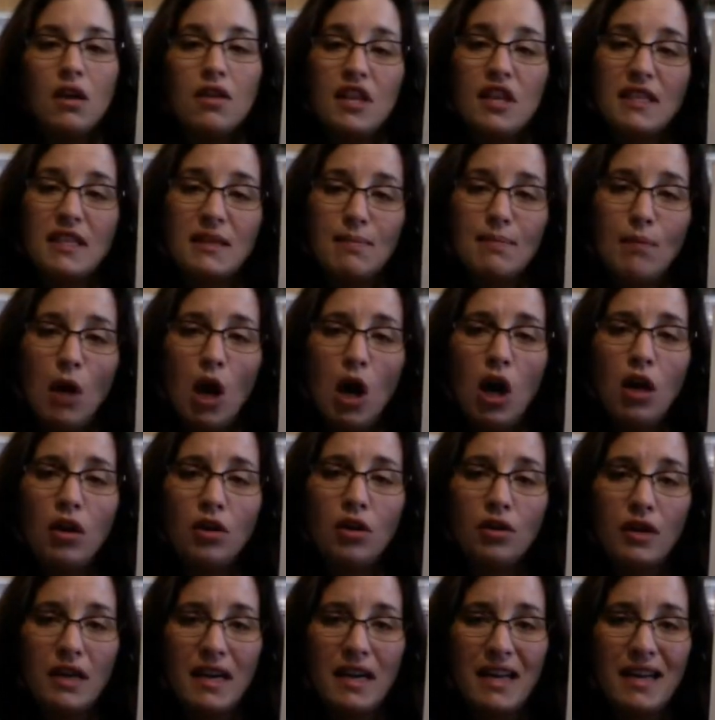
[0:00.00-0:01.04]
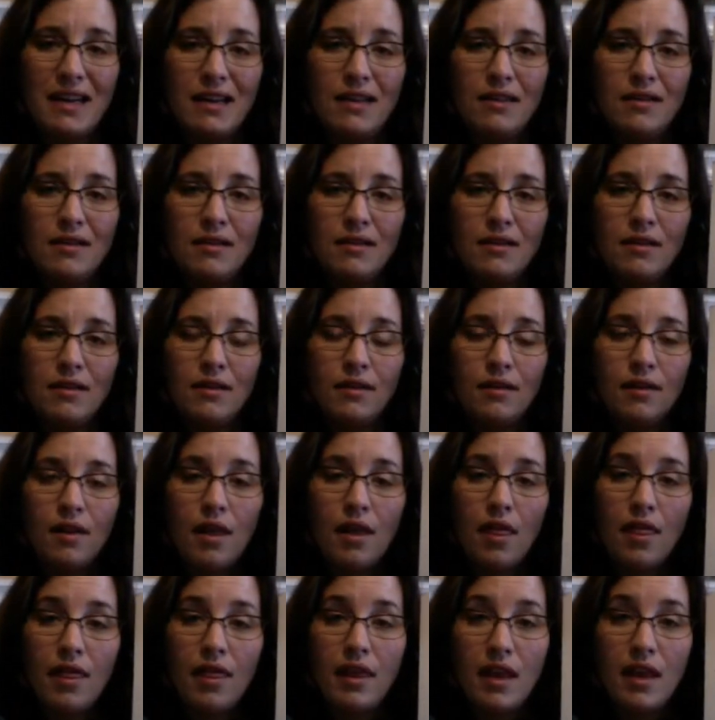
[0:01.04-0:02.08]
The smaller it is,
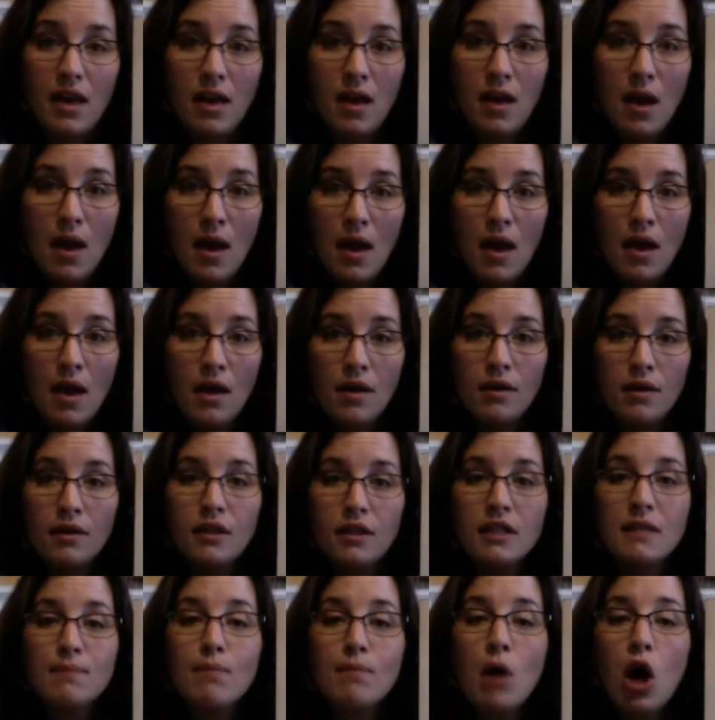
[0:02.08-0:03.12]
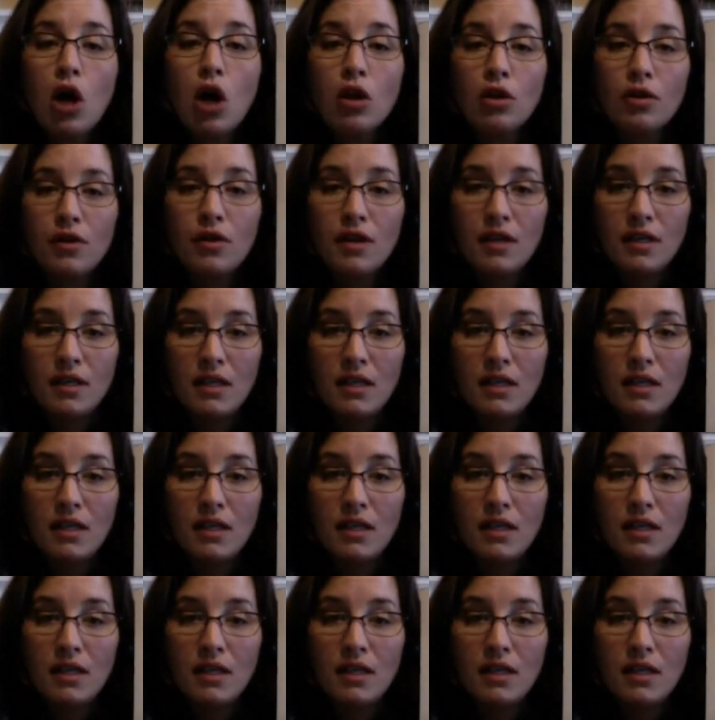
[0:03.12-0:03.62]
the smaller the